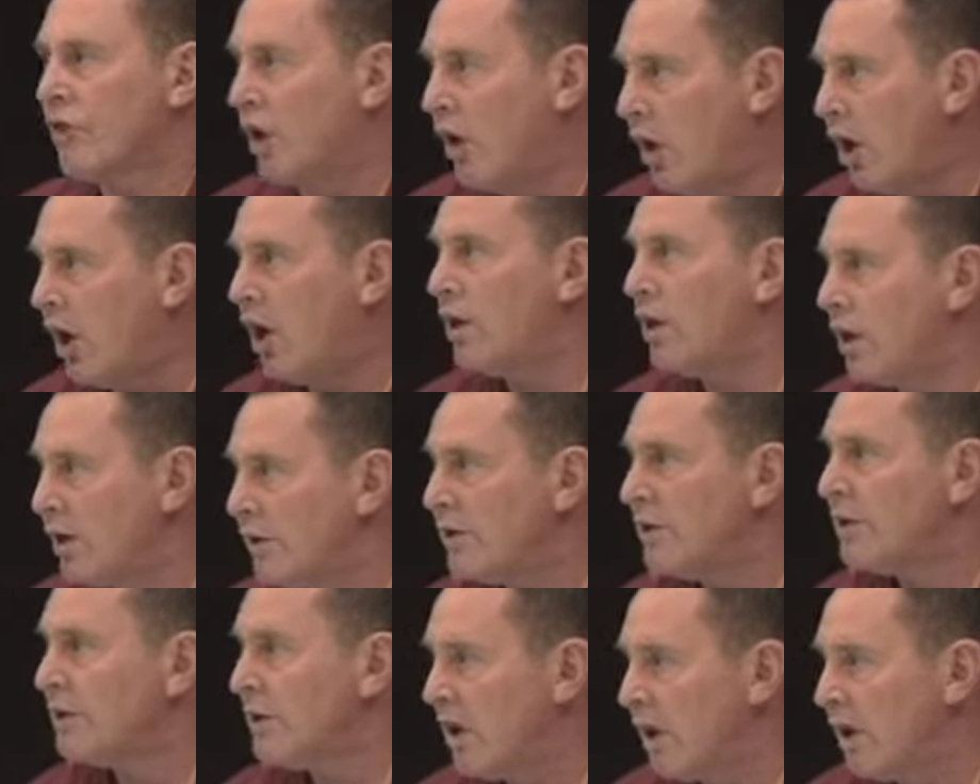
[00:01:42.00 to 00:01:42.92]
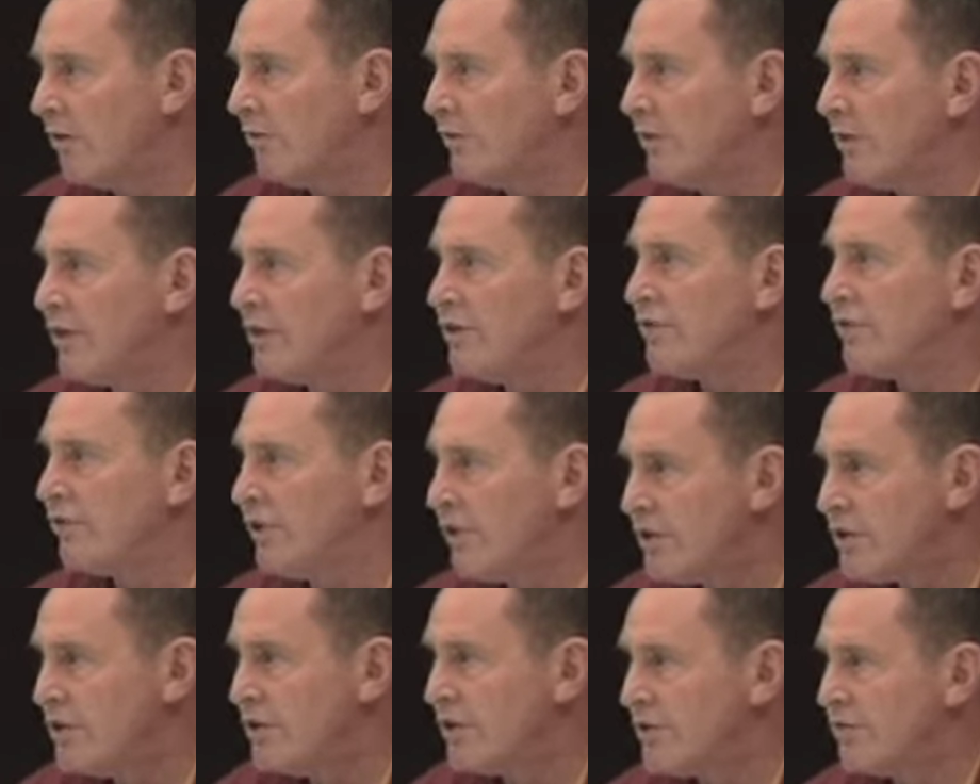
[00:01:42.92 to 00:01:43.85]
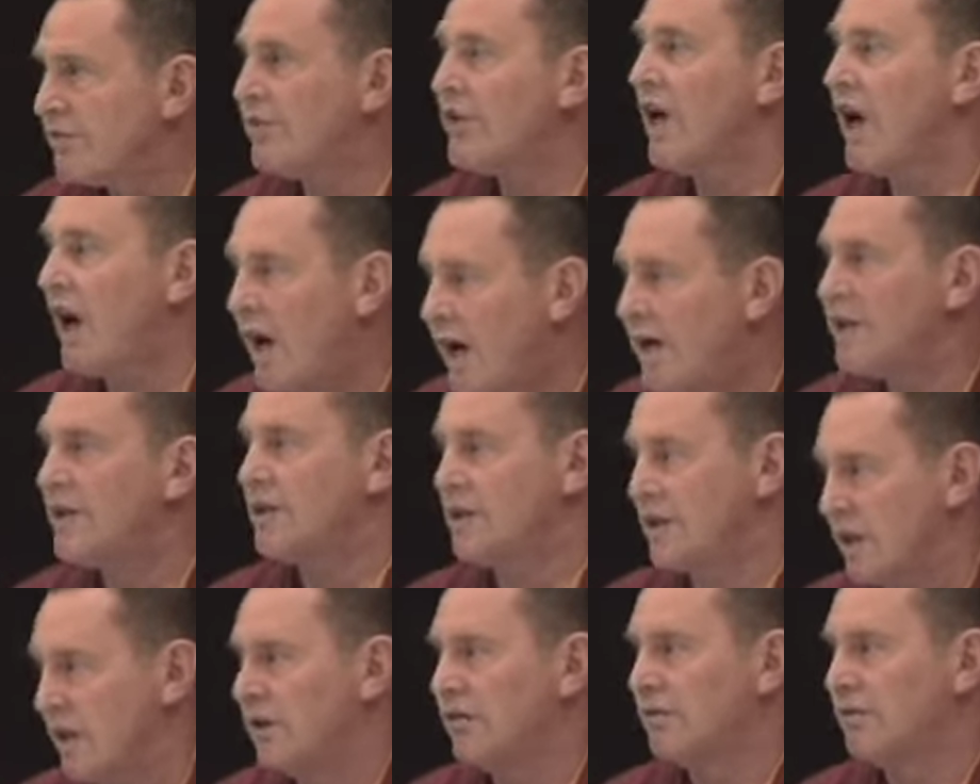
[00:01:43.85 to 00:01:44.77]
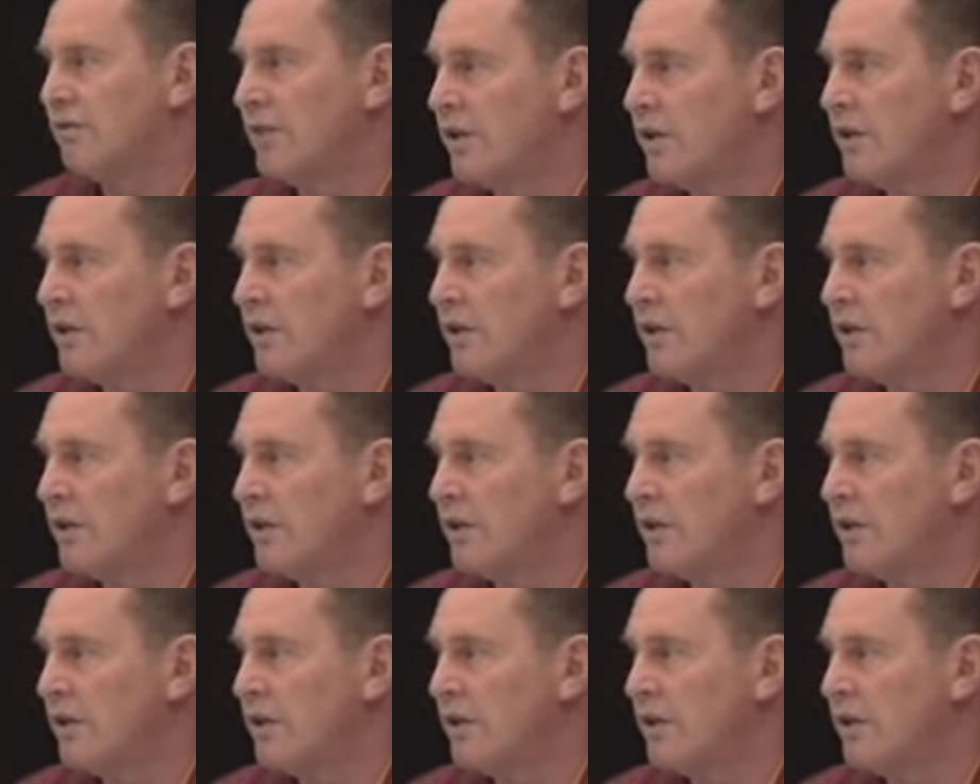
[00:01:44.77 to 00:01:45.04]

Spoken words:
All other love is versions for the highest love.